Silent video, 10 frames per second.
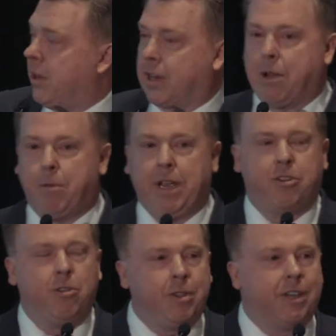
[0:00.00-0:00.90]
Can we
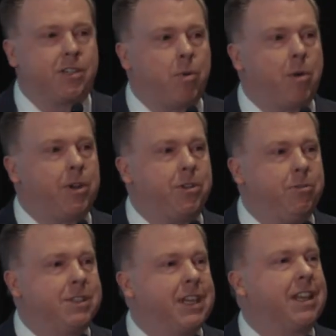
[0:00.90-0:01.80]
do this while
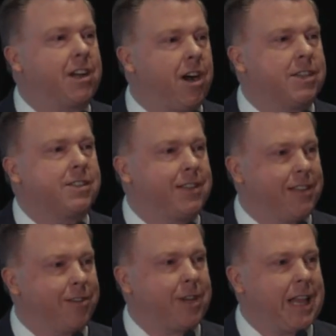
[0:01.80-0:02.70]
reducing the cost of
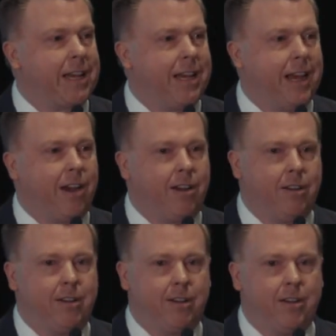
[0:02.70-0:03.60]
delivering that care?
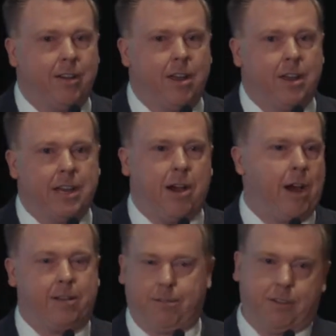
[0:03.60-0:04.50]

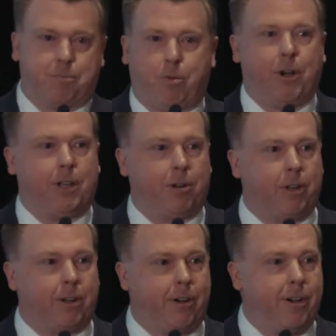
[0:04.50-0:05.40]
Now, spoiler
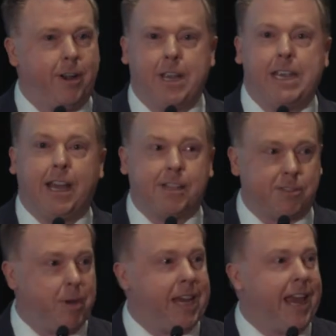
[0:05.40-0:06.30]
alert, yes,
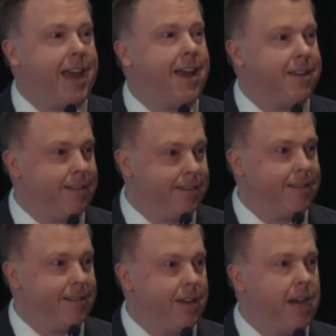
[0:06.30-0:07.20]
we can.
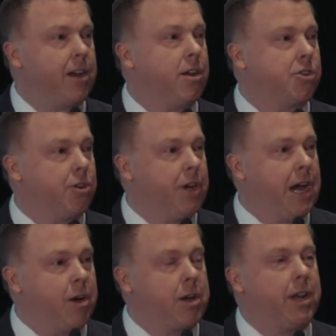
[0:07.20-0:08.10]
I'm going to show you
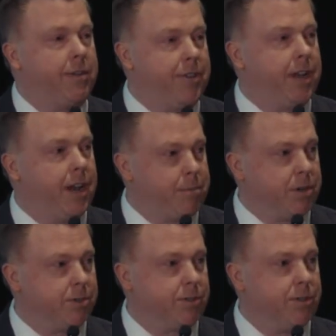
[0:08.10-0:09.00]
how, and I'm going to give you the
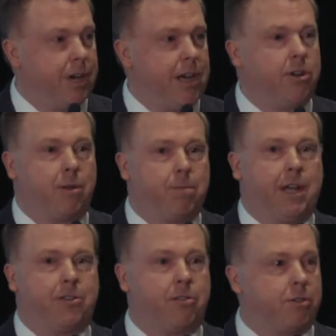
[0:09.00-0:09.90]
numbers, and you can apply
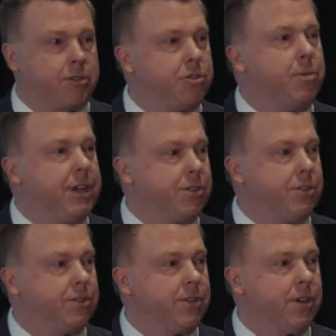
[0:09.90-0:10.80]
it to your own
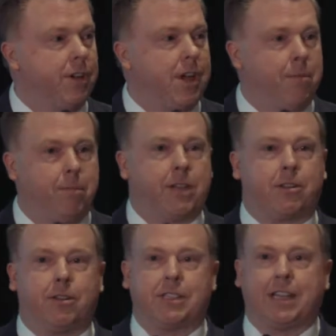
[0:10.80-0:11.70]
situations. But
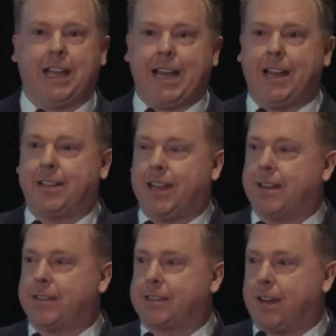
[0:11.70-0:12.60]
there is light at the end
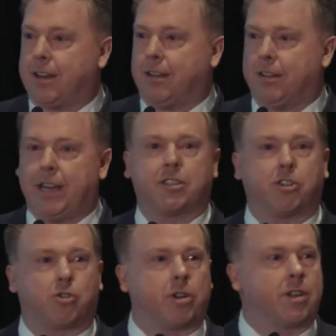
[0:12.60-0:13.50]
of this tunnel, and it's a
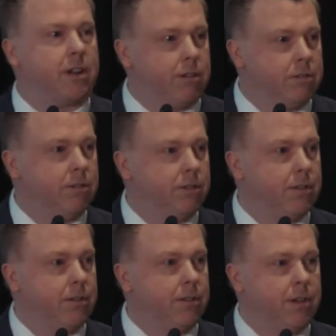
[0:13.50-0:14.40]
short tunnel
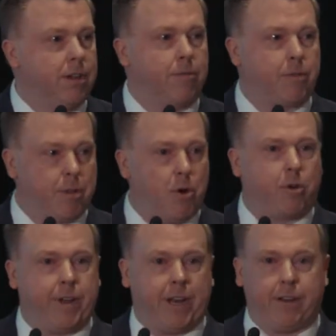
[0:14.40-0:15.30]
for the
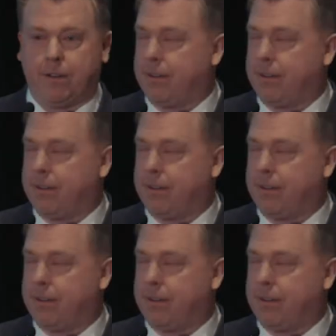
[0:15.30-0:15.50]
motivated.